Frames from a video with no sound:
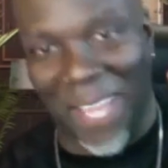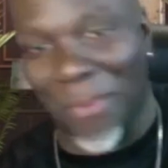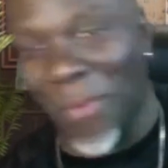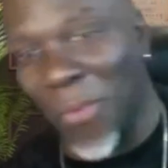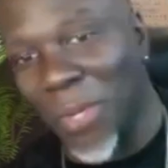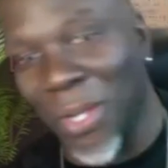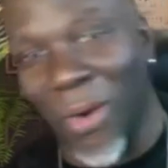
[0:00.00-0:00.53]

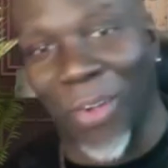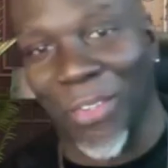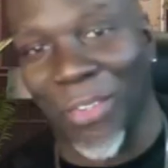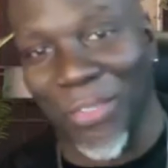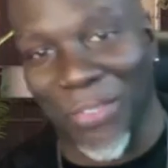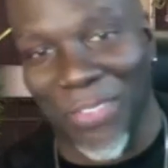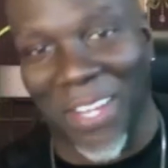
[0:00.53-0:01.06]
what we all
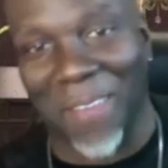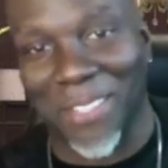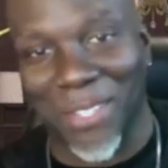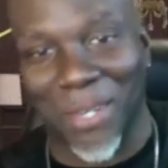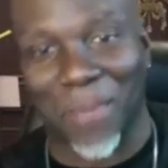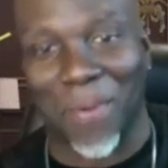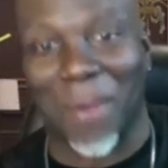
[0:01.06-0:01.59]
do. Now I'm going to
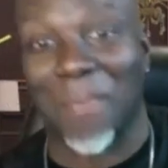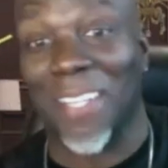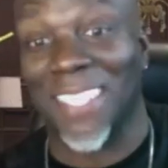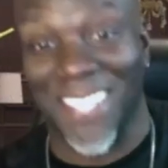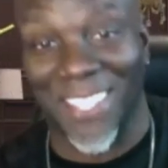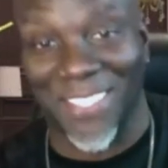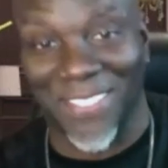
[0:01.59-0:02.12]
talk about myself.